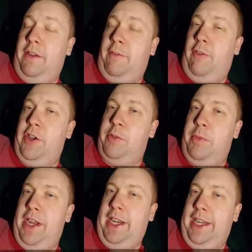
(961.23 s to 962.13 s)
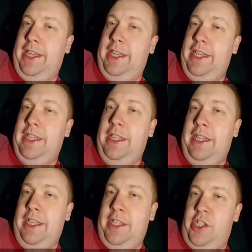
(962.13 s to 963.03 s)
a French baguette
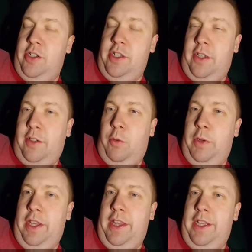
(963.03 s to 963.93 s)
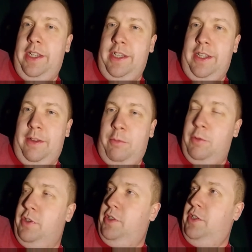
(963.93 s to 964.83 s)
that you dunk with it. It
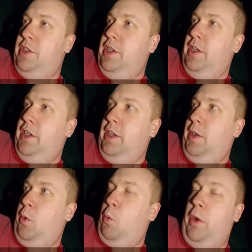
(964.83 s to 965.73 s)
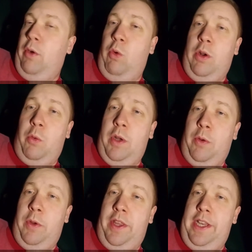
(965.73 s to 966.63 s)
went real well
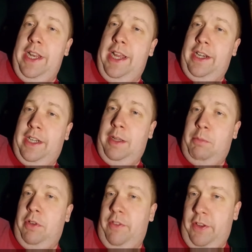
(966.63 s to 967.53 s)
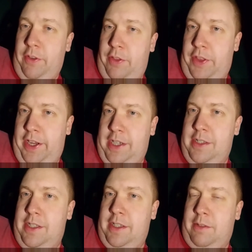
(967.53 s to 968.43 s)
with it. Had a couple of other
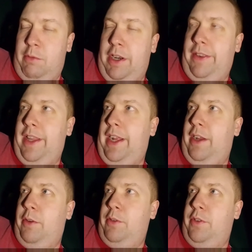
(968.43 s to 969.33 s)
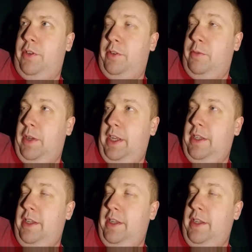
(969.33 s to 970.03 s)
things around the house. Had